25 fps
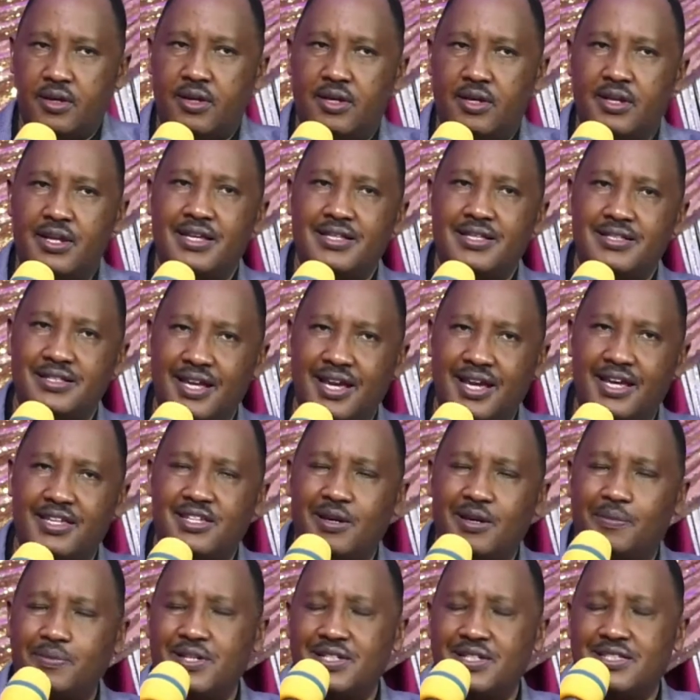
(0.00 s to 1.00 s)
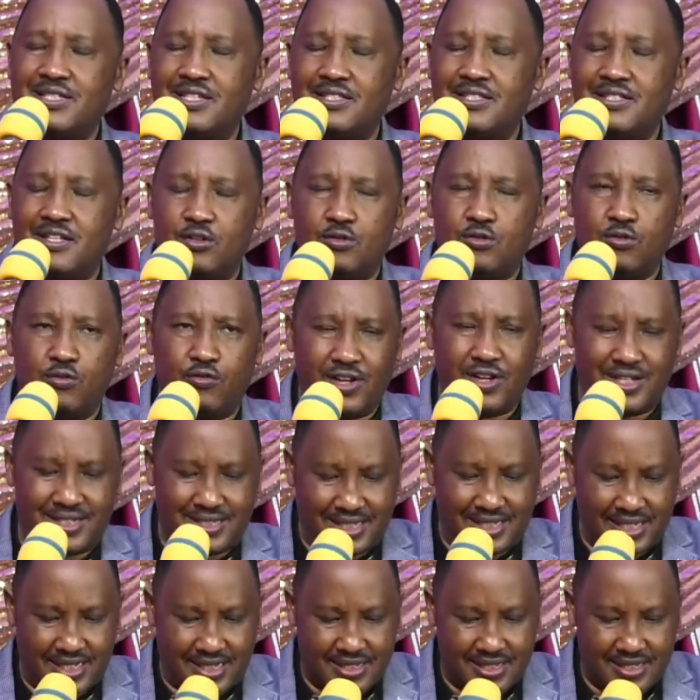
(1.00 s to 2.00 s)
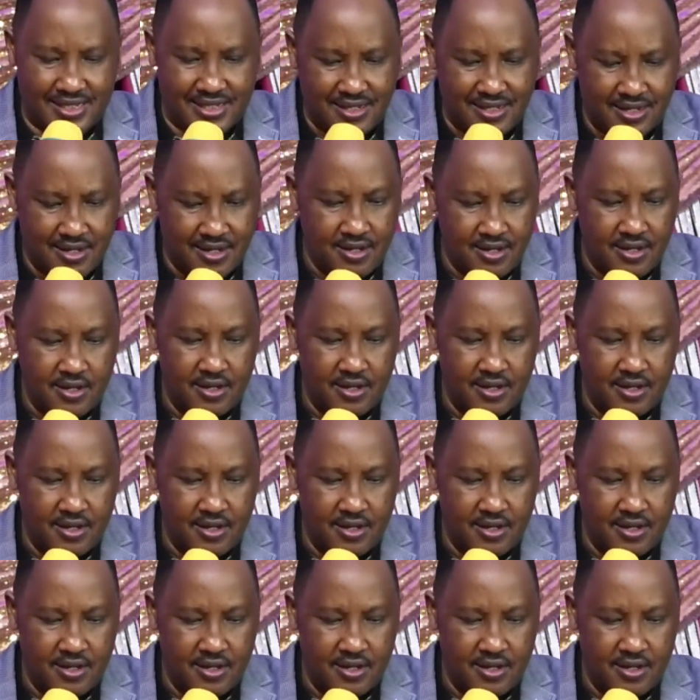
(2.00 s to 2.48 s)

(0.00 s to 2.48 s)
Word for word: In Isaiah chapter 62, verse 6